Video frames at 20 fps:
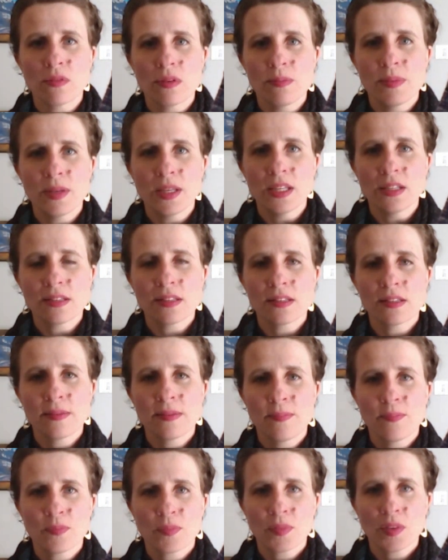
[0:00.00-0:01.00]
repeats
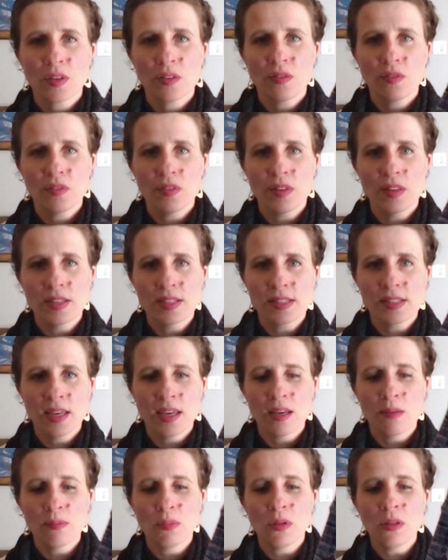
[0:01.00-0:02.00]
for this
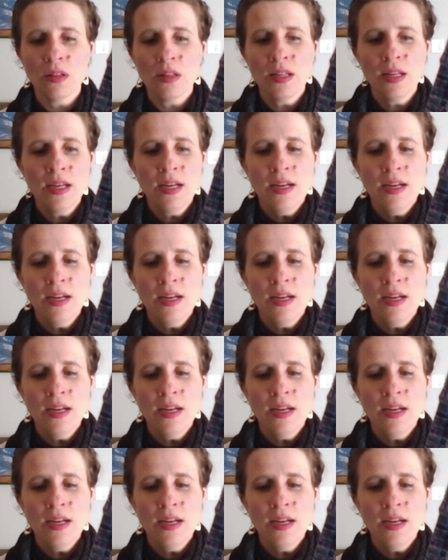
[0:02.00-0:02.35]
cable.